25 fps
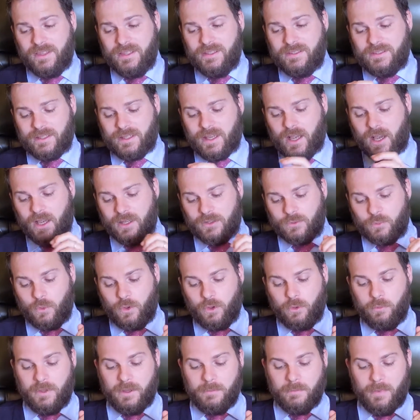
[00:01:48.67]
these cigars
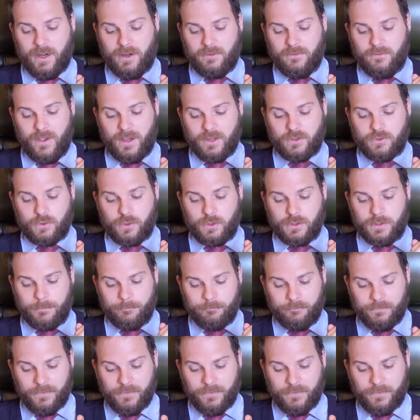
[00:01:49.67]
will be manufactured.